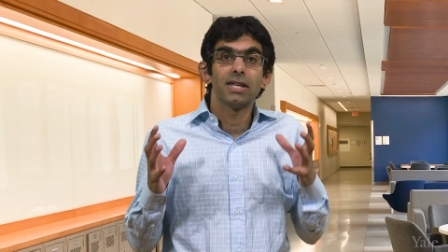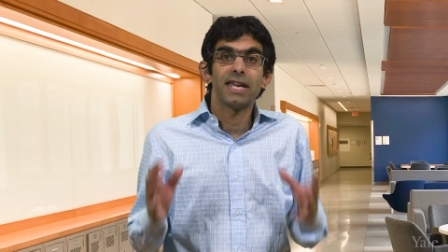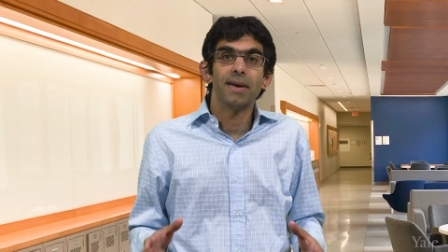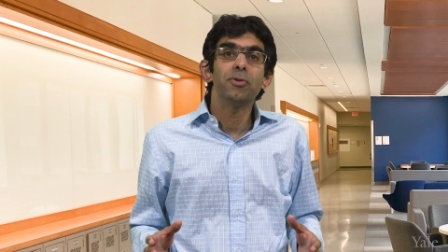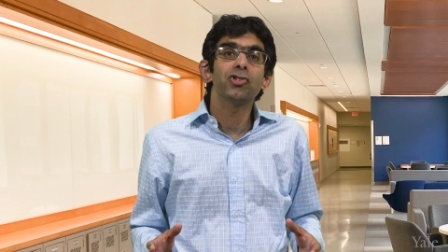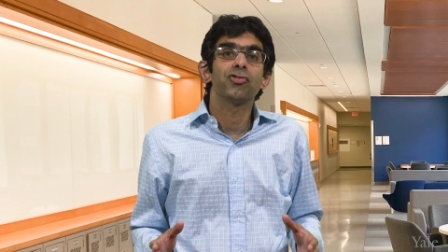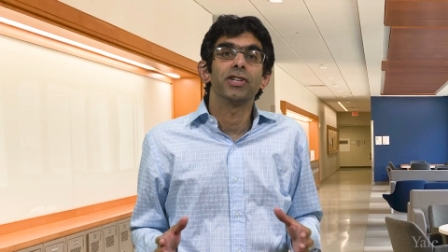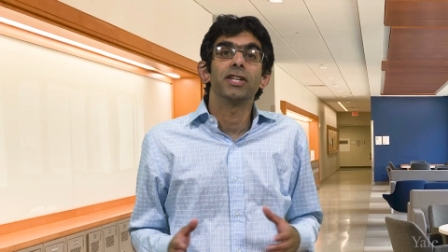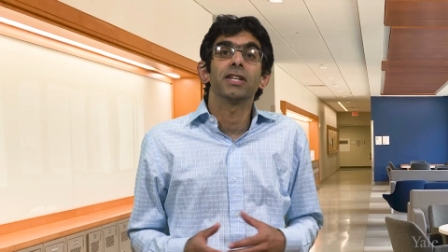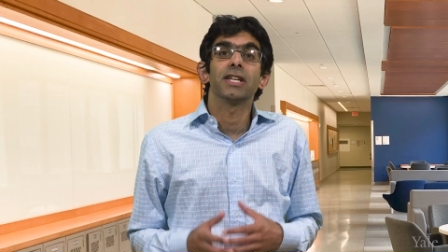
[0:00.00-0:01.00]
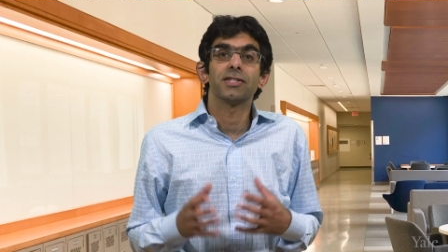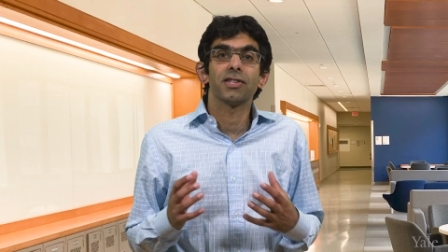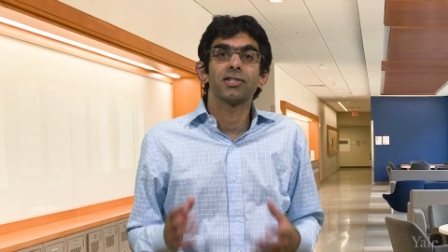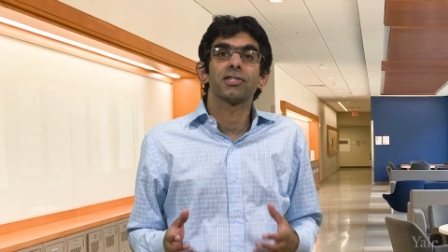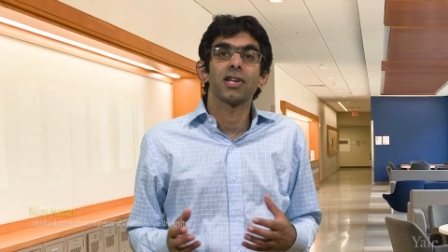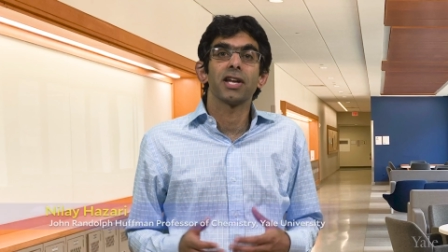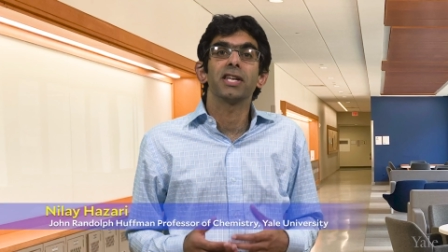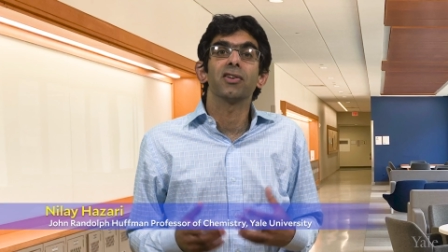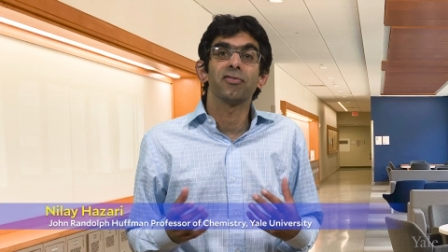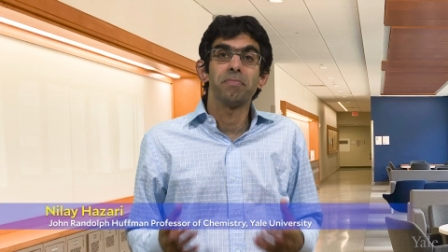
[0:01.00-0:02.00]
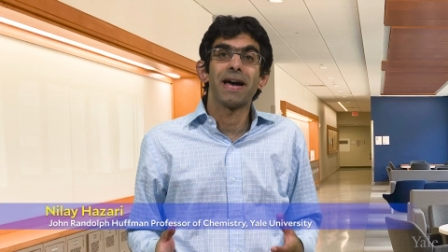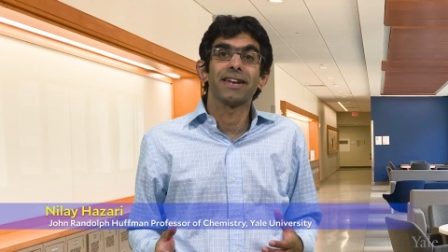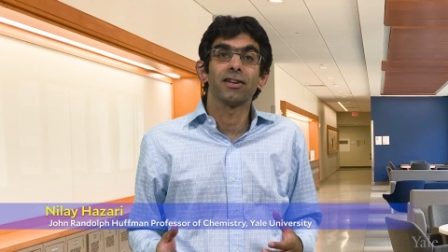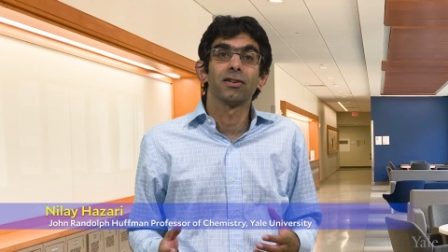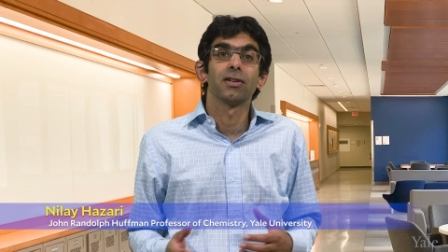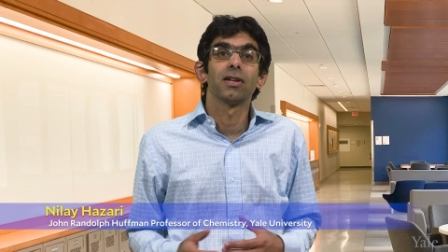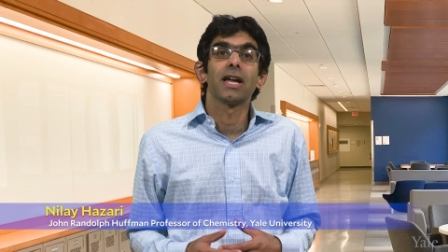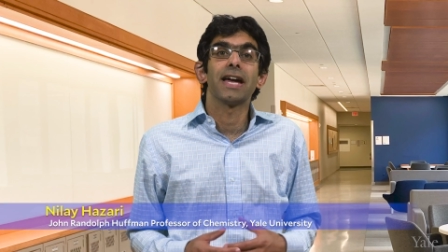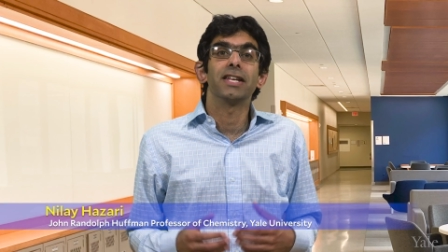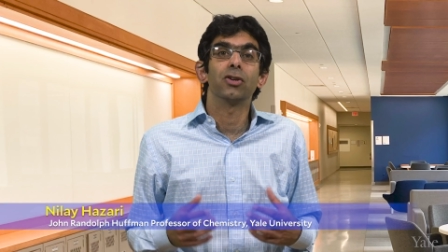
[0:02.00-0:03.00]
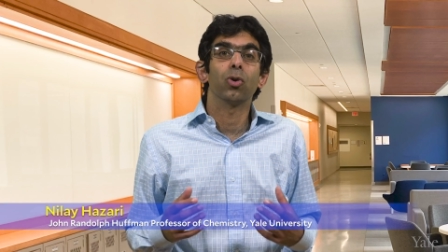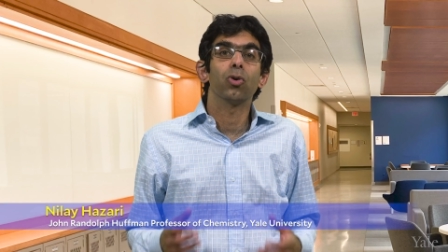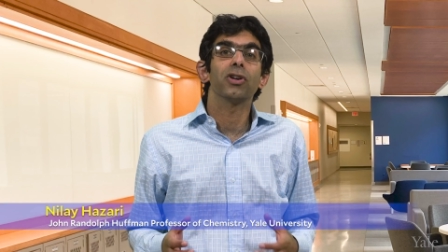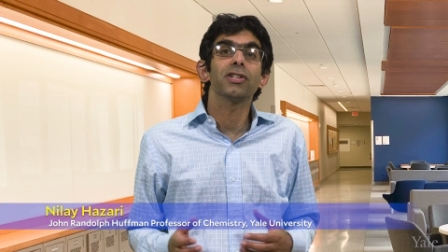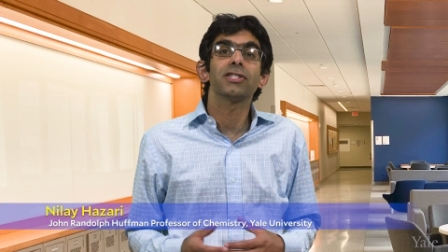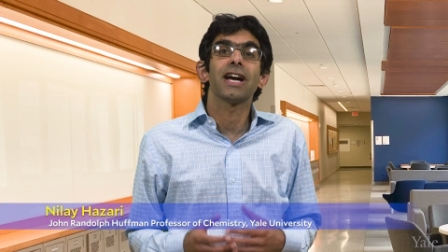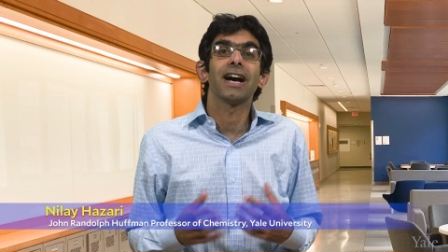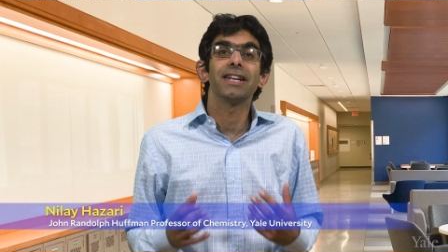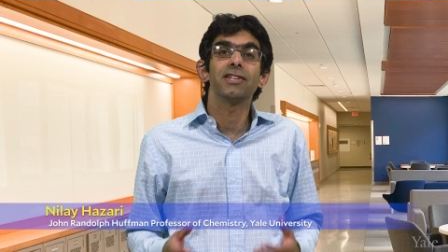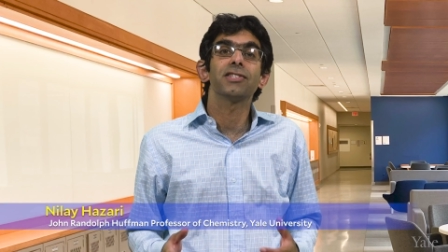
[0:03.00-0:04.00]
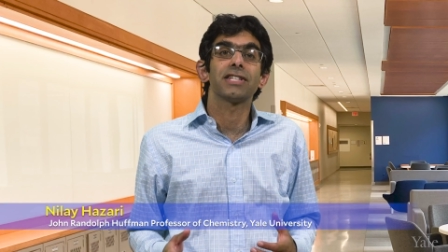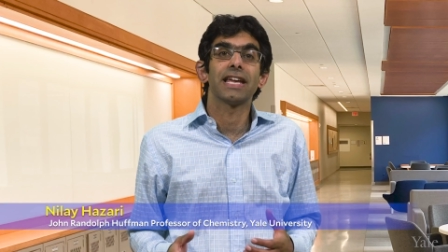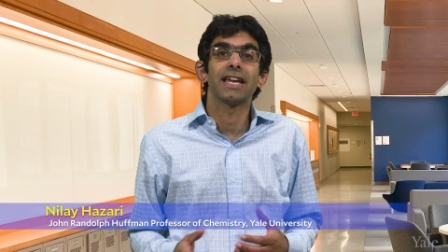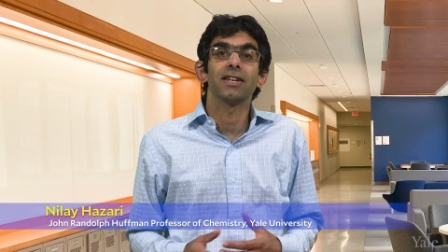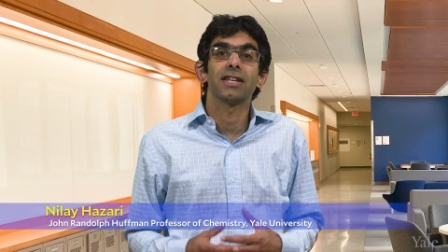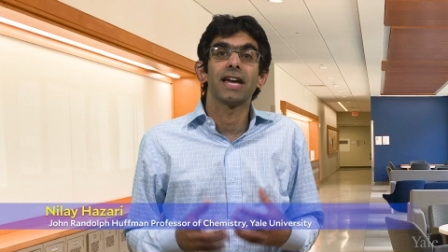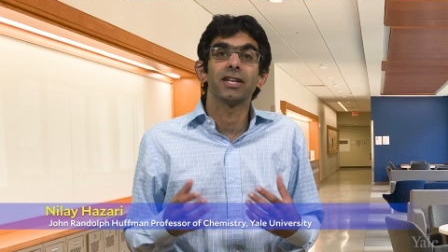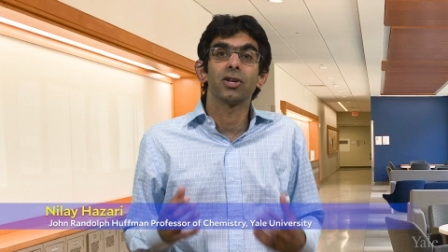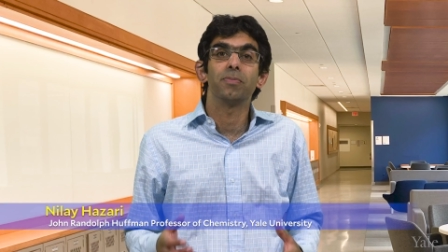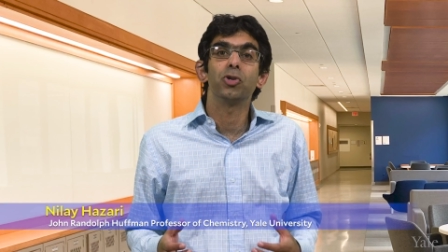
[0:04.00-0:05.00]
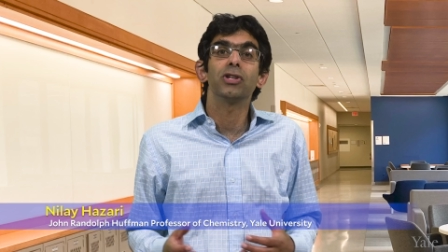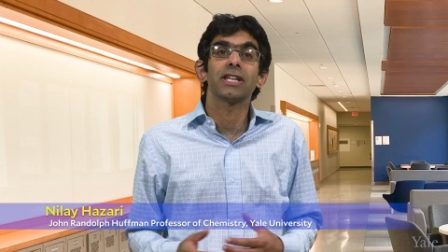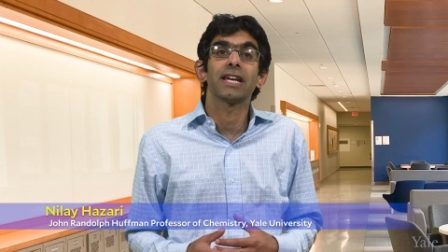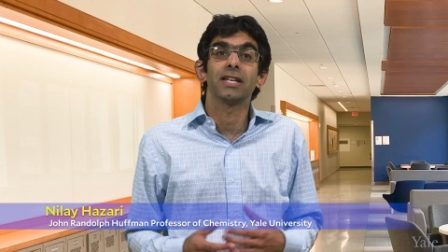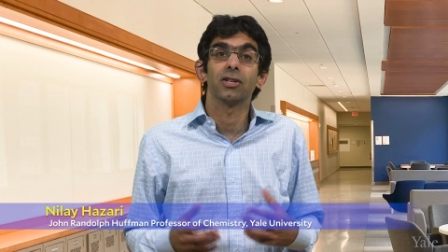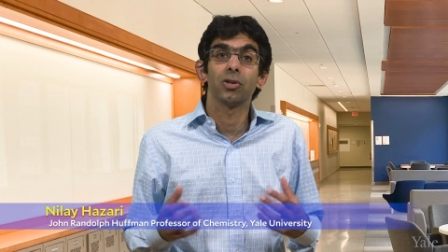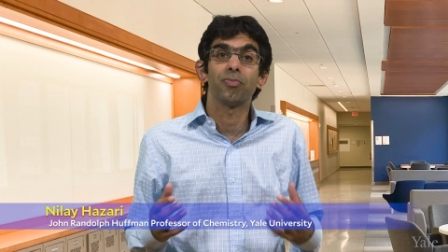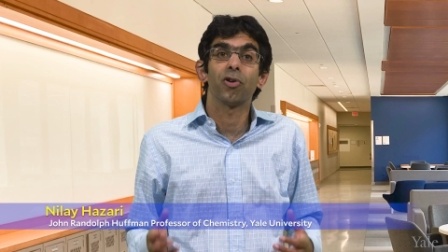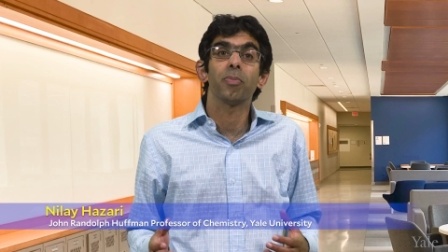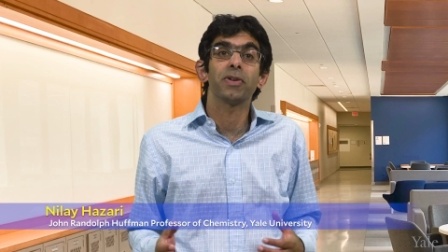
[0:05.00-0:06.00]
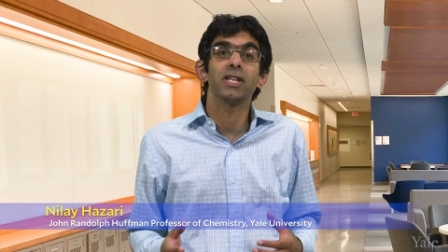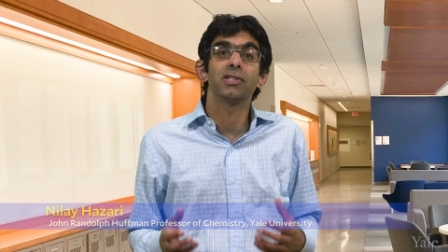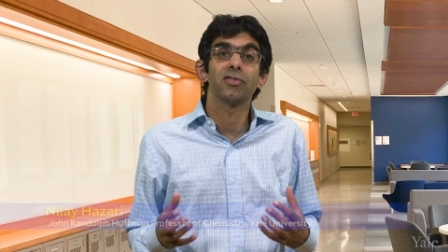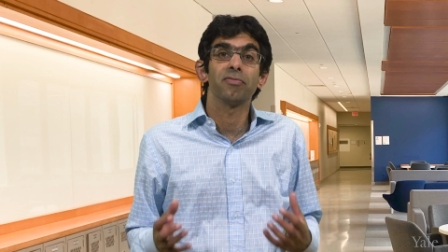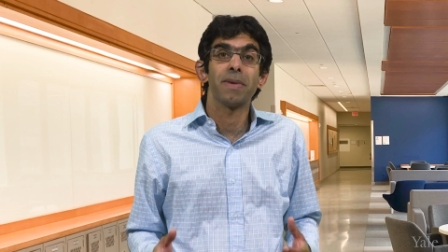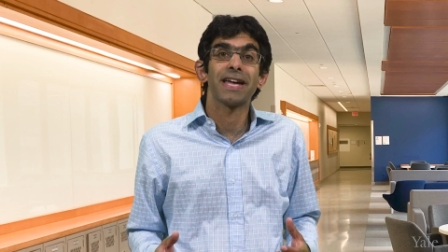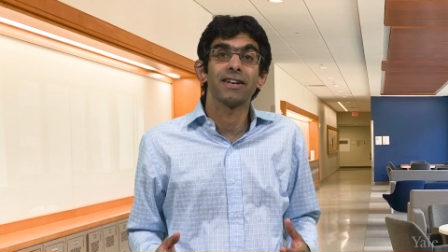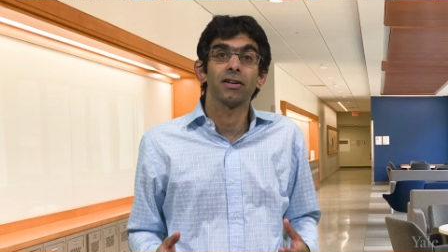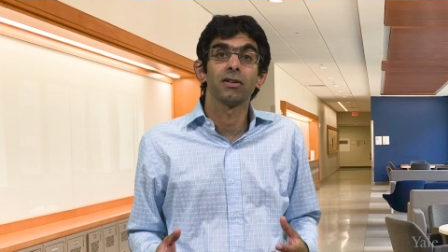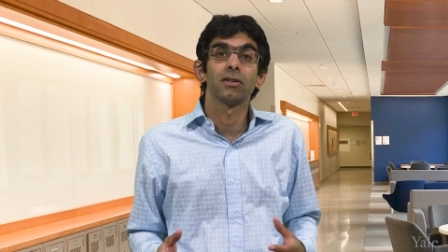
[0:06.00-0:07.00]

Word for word: Chemistry is the study of matter, and in order to understand and communicate the properties of matter,